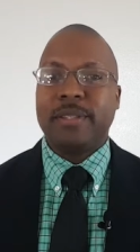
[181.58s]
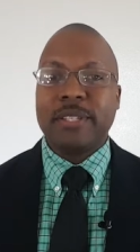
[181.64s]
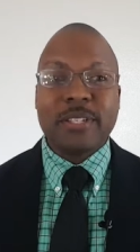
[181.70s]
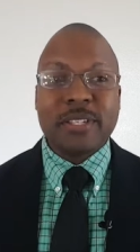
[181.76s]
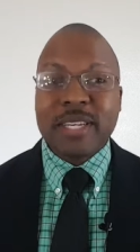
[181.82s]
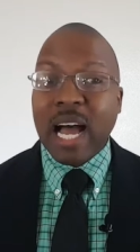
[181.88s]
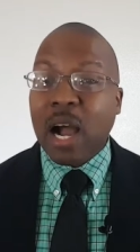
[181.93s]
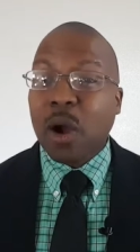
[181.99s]

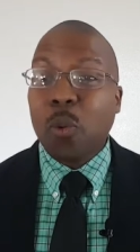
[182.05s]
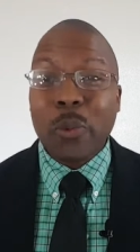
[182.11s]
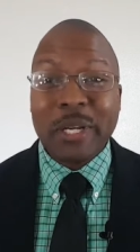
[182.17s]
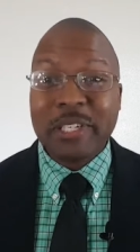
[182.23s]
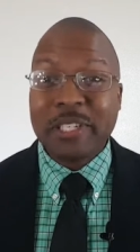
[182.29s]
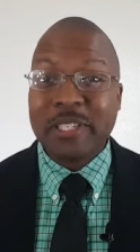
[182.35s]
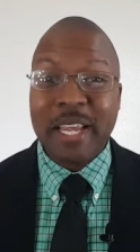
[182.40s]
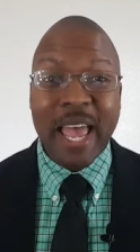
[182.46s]
does not
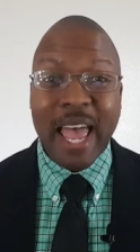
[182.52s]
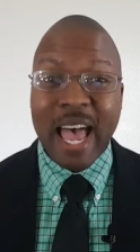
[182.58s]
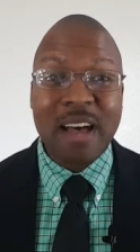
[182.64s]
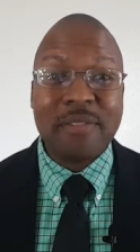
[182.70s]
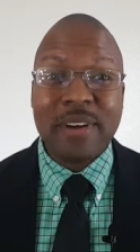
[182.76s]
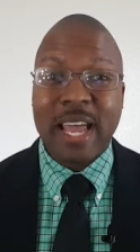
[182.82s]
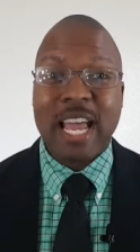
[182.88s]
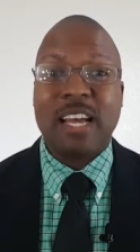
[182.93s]
wish to
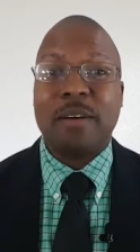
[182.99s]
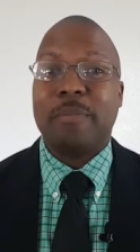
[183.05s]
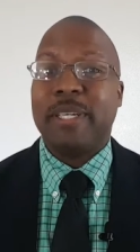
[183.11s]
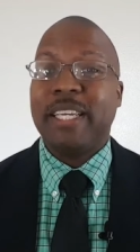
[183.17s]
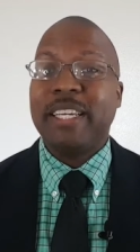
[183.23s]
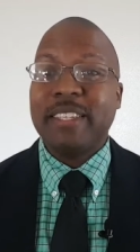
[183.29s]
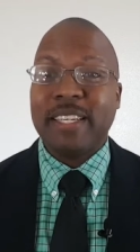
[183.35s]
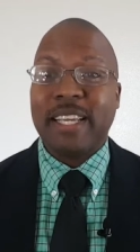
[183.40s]
have a
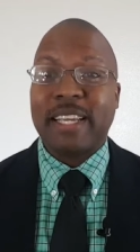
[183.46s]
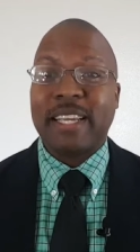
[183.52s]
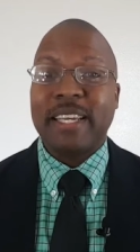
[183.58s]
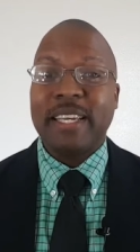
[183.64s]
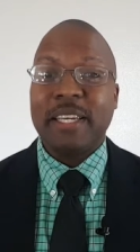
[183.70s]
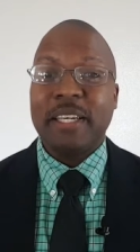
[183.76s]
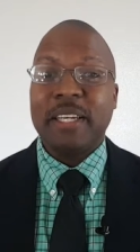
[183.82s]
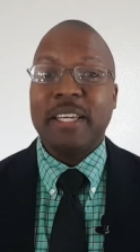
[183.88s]
happy ending.
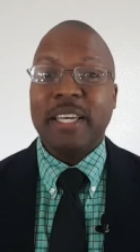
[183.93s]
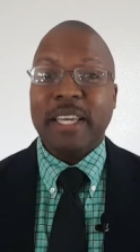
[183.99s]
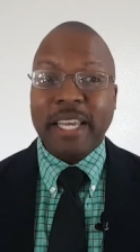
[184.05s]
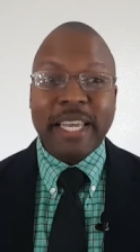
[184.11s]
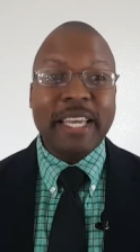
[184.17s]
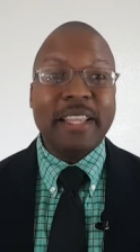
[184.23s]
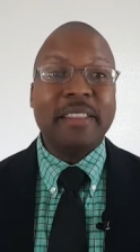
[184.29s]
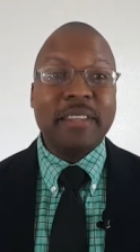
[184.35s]

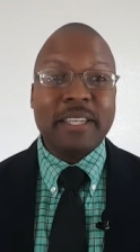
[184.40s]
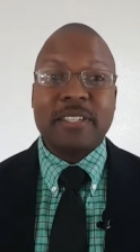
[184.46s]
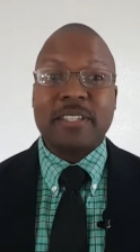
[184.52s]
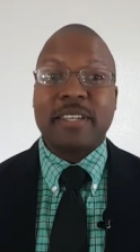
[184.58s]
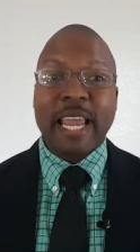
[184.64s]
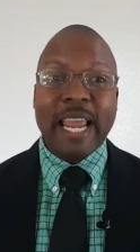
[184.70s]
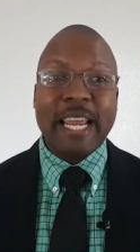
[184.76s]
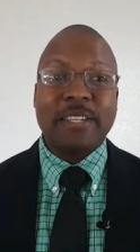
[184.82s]
In
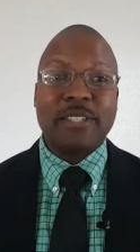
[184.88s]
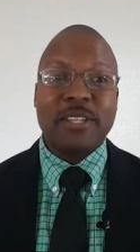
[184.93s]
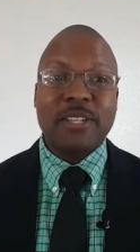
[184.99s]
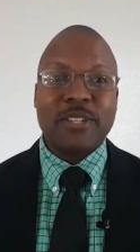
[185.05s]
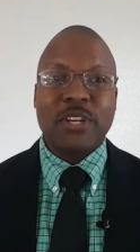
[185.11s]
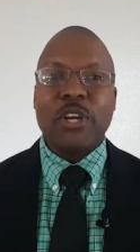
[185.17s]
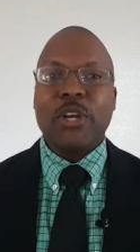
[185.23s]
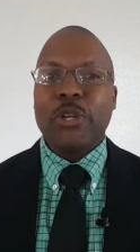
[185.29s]
these
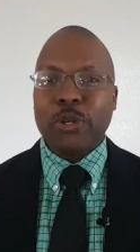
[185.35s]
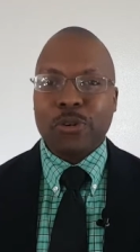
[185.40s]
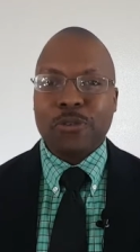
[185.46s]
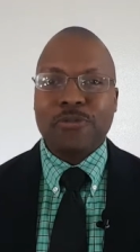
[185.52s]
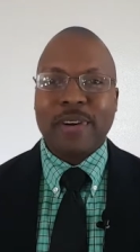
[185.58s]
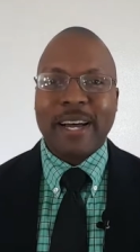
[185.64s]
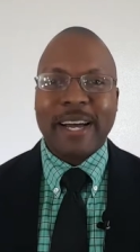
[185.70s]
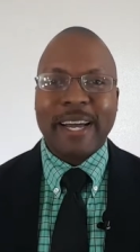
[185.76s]
cases, you'll
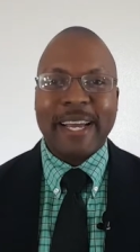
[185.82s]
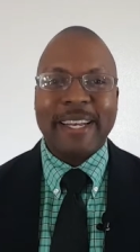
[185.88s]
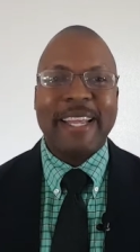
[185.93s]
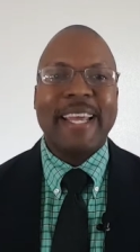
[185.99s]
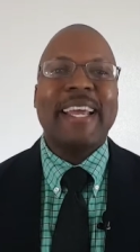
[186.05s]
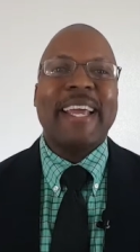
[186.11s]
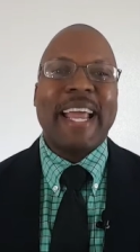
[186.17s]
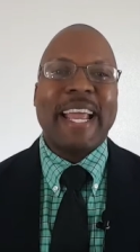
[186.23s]

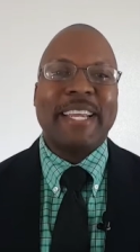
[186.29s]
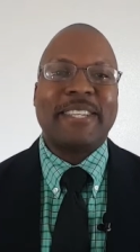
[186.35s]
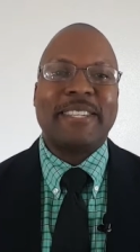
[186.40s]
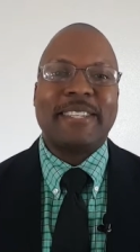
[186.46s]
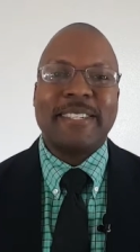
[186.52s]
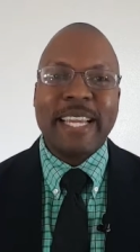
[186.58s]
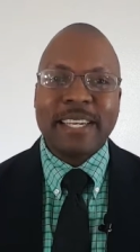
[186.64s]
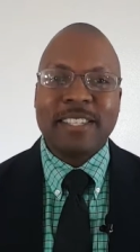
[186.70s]
find a
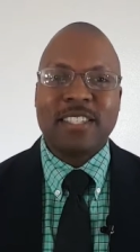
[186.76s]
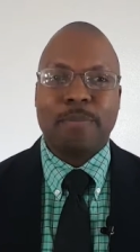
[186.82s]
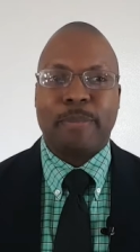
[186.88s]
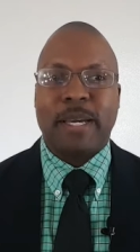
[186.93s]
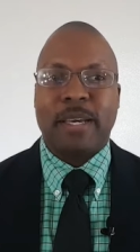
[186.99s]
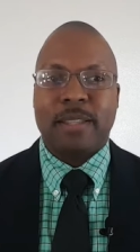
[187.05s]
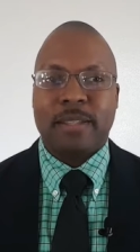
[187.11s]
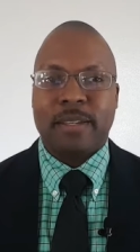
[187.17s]
6th
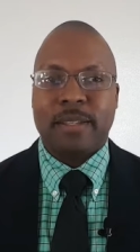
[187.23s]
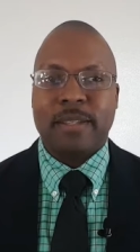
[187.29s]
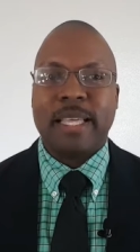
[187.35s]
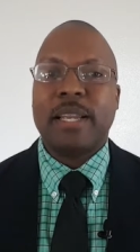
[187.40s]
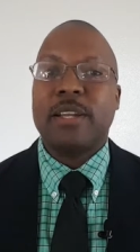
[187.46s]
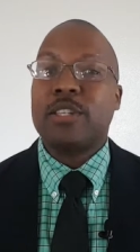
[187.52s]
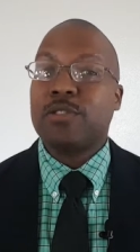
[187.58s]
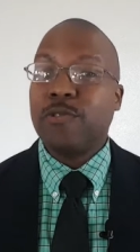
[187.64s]
method
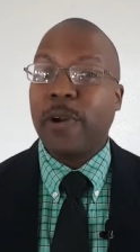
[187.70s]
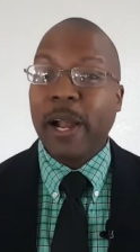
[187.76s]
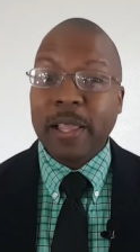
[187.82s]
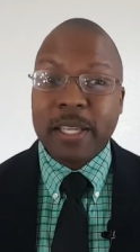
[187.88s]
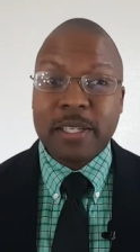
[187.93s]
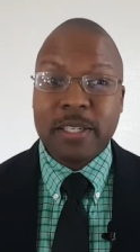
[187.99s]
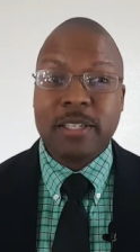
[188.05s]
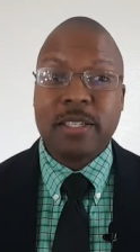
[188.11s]
that is
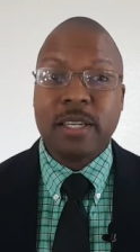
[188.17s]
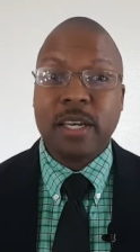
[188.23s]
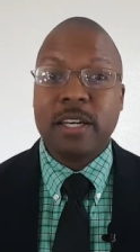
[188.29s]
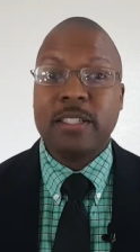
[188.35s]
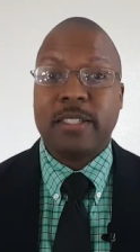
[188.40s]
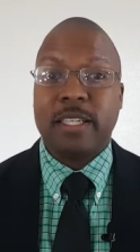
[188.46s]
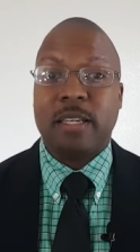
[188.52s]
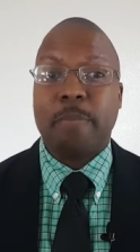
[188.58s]
rarely
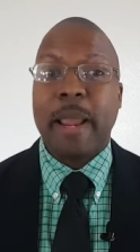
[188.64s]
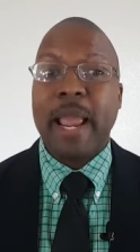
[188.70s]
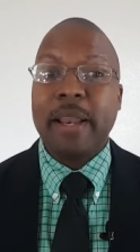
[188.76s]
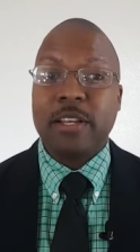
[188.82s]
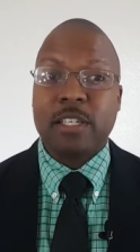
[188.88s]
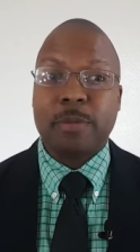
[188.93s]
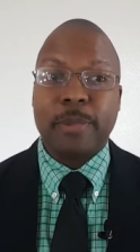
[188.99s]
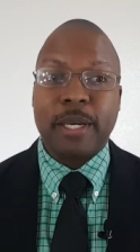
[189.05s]
discussed in
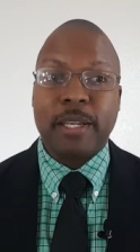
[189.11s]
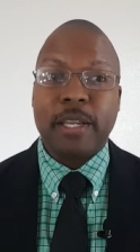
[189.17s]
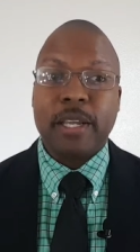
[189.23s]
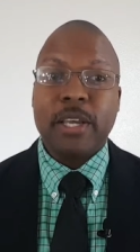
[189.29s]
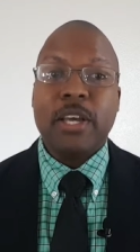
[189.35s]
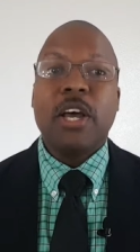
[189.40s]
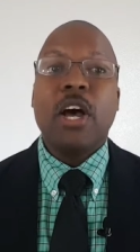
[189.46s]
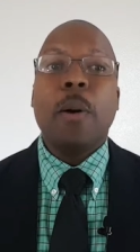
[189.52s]
management,
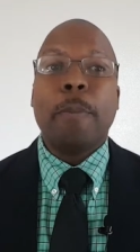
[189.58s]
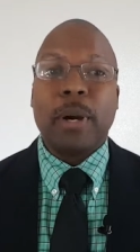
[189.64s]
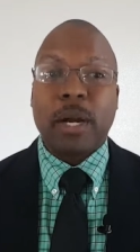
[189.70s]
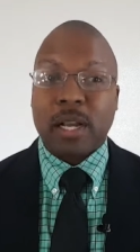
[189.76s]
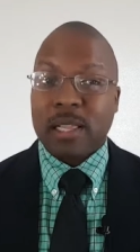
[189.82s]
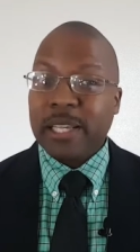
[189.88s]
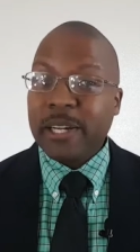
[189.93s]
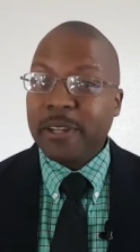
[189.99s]

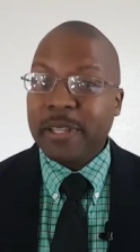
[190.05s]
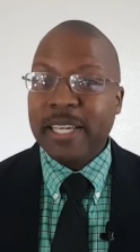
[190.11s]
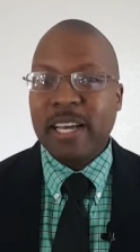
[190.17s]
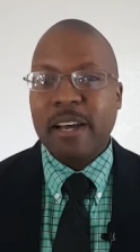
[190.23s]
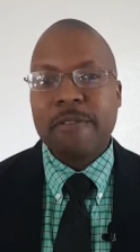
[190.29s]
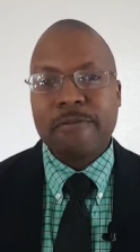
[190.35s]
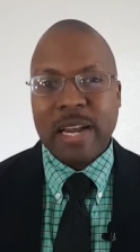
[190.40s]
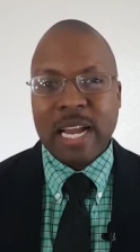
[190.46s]
but clearly
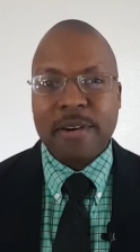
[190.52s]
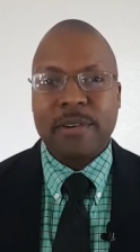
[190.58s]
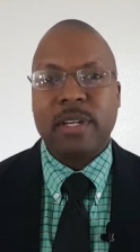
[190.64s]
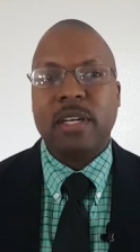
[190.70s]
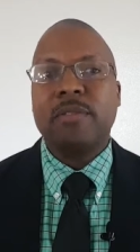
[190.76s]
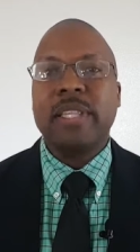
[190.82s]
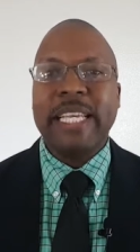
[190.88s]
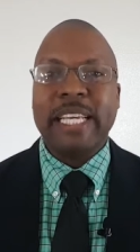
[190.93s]
a favorite
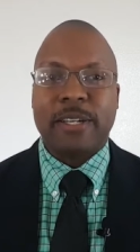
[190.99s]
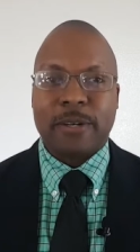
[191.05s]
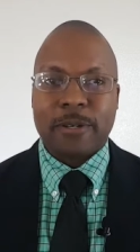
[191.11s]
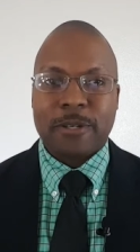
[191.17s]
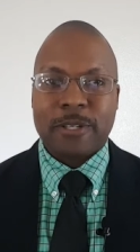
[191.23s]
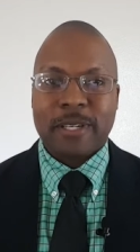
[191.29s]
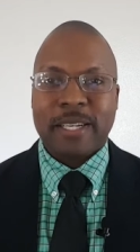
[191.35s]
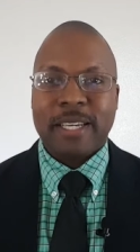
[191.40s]
of
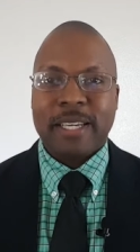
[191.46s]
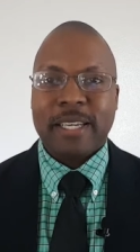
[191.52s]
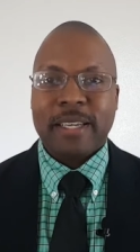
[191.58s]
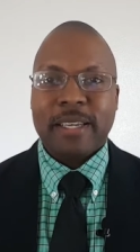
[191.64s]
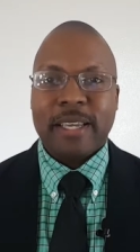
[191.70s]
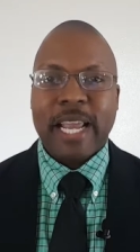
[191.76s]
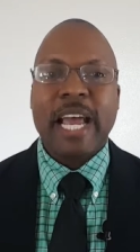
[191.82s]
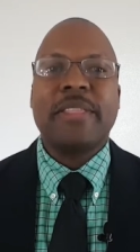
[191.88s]
leaders,
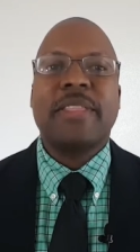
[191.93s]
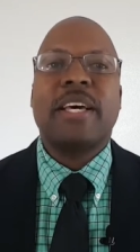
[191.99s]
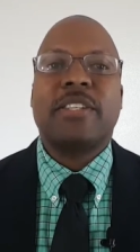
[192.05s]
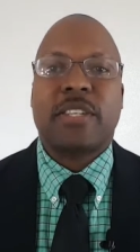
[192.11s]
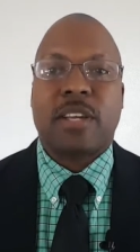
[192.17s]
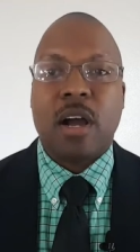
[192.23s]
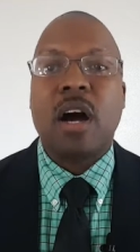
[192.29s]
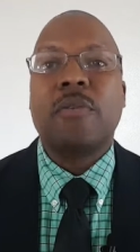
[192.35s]
and
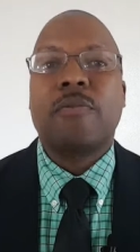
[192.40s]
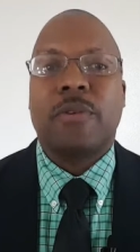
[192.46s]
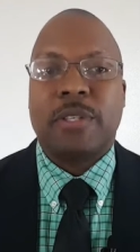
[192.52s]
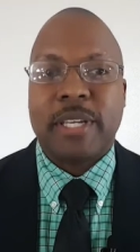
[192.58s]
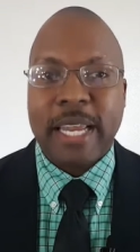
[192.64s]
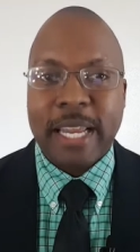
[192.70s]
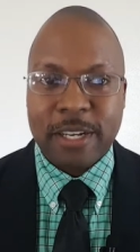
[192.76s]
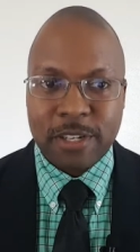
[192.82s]
that's
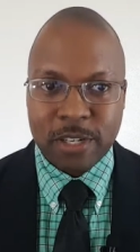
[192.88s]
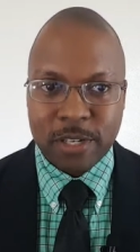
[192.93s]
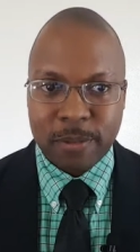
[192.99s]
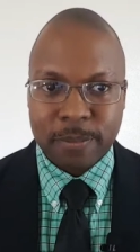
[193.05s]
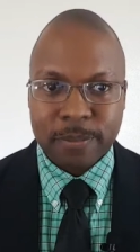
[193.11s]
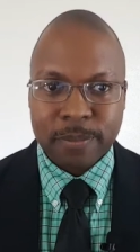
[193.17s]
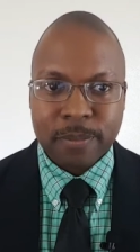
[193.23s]
confrontation.